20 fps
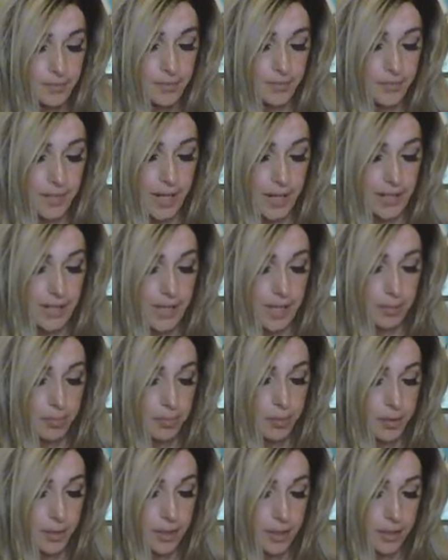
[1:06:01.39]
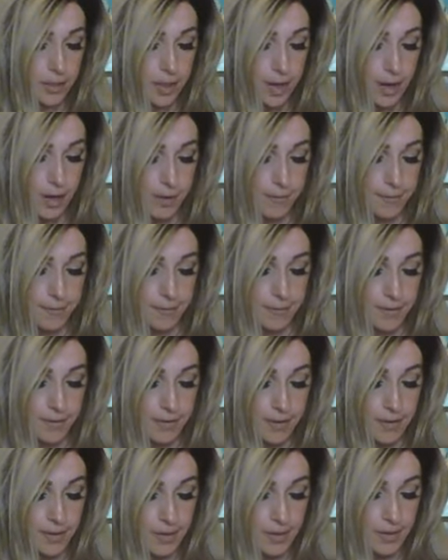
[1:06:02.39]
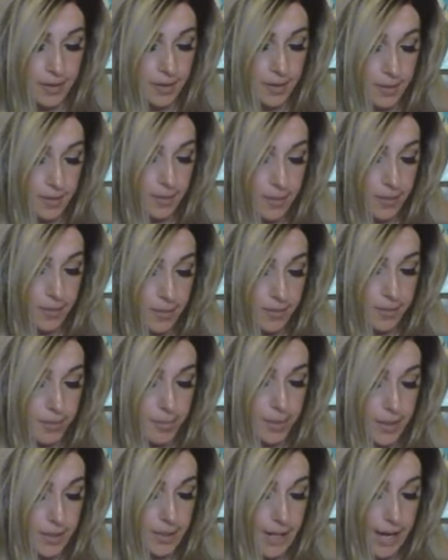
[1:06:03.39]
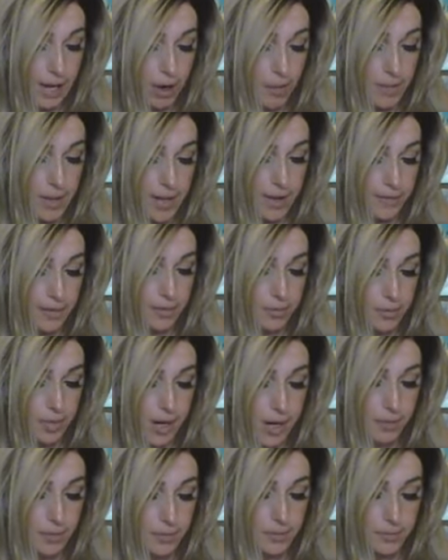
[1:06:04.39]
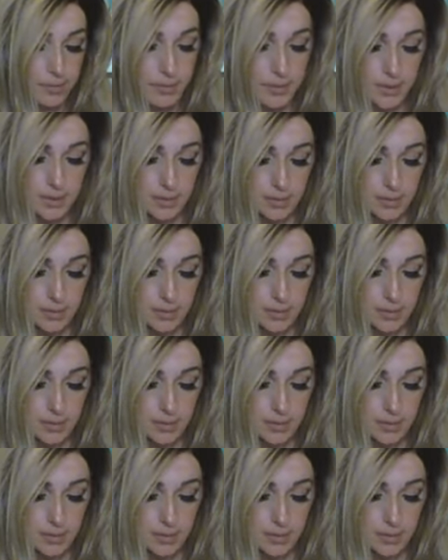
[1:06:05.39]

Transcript: I keep putting it off, but now I'm having problems